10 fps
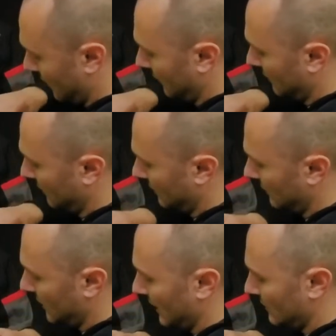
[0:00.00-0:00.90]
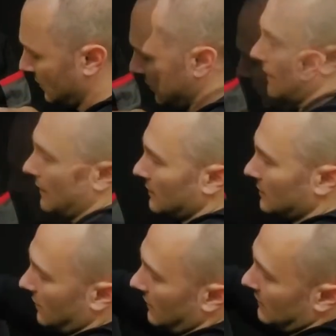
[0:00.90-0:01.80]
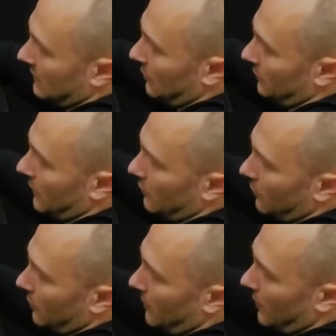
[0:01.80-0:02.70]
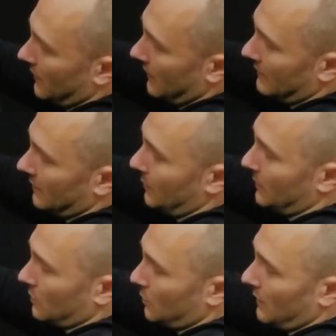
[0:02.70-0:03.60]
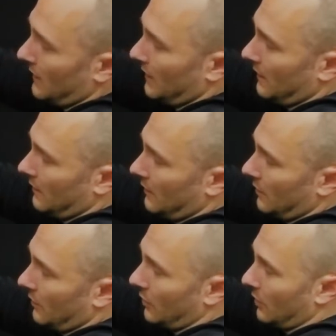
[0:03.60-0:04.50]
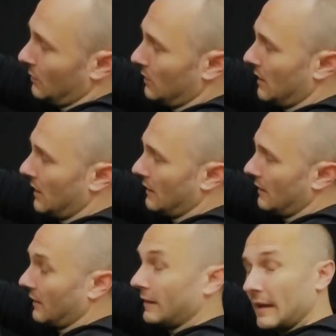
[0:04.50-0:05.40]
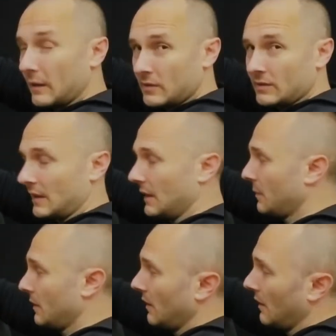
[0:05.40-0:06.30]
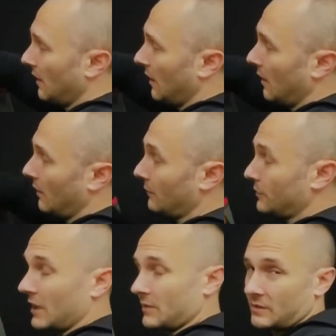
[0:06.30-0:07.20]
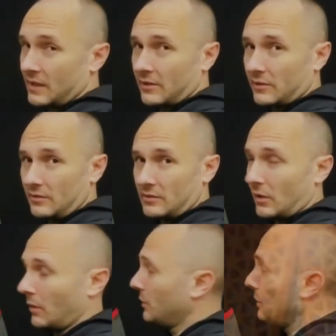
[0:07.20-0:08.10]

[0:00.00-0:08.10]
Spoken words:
on. So these little Velcro pockets that are between the thermal liner and the outer zip are for chest protection. So